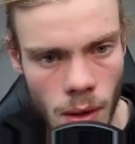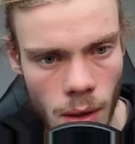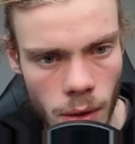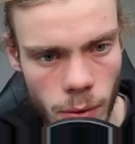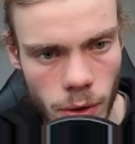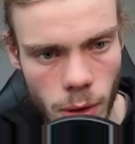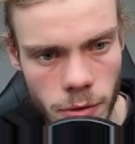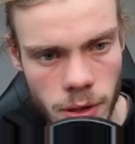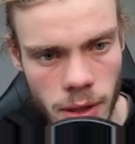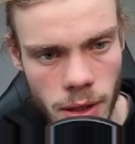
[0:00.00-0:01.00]
We
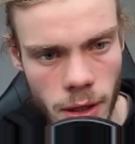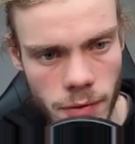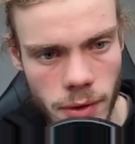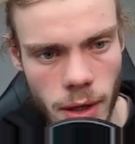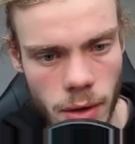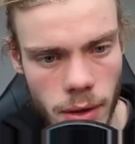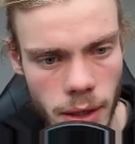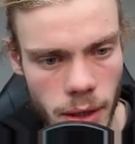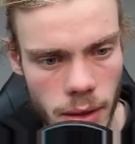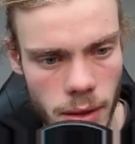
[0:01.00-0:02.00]
obviously have now
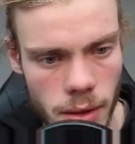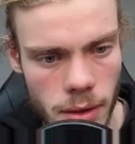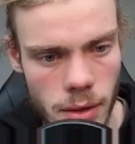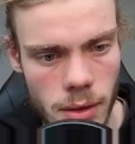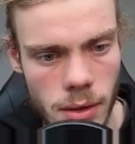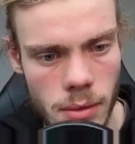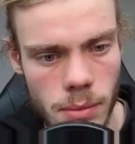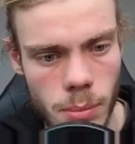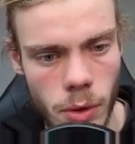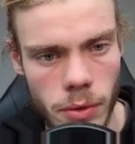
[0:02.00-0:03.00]
again
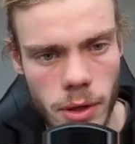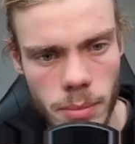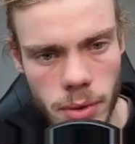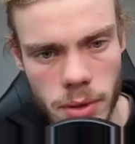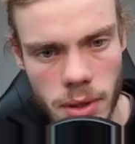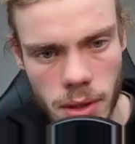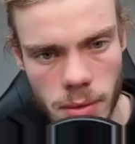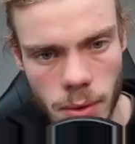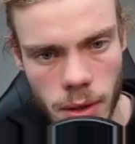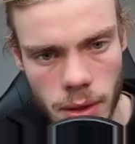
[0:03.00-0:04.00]
both inputs,
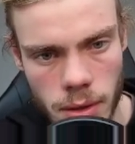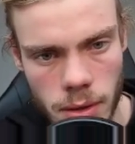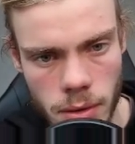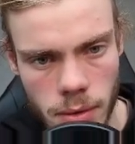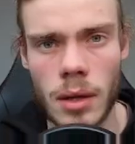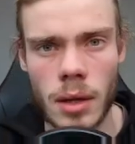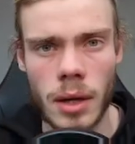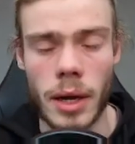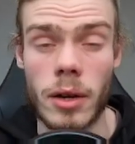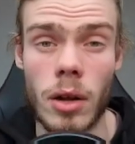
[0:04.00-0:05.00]
x1, x2,
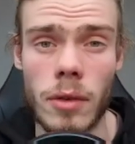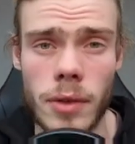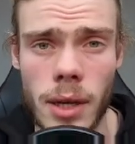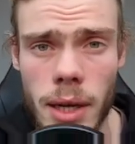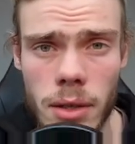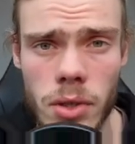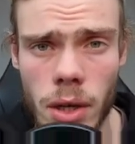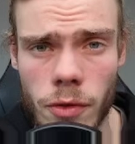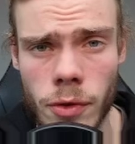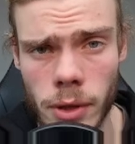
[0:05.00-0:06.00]
and all of the layers are
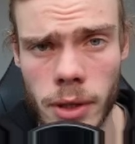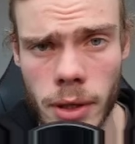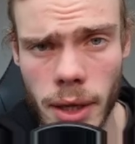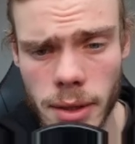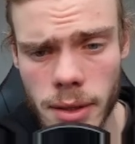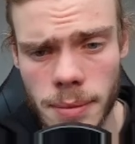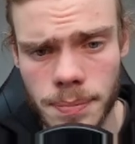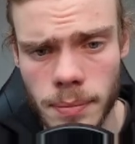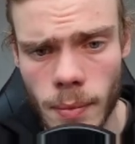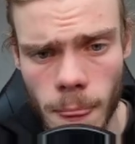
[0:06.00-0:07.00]
fully connected.
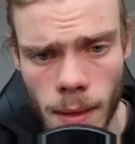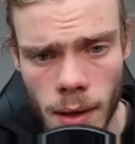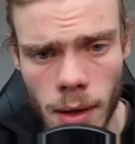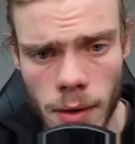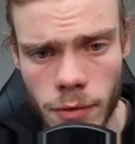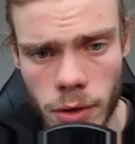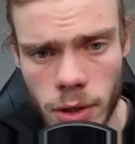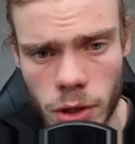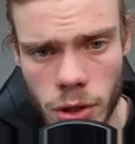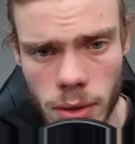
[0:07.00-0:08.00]
For
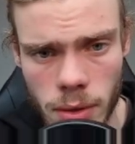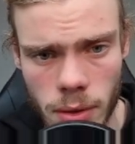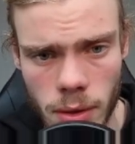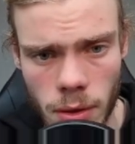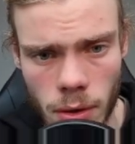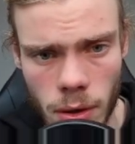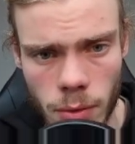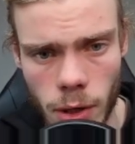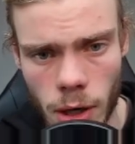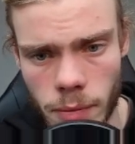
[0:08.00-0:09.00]
each neuron we
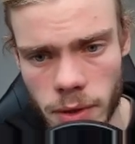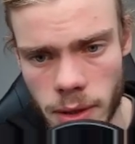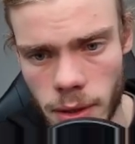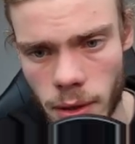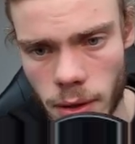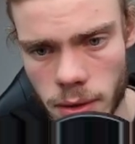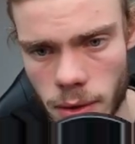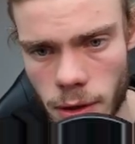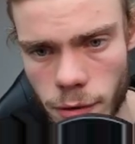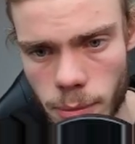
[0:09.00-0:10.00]
obviously also
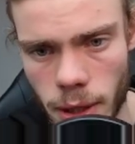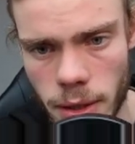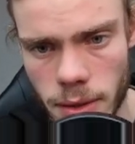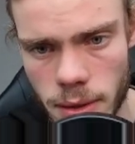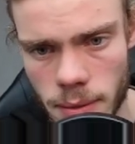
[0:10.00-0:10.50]
have a bias,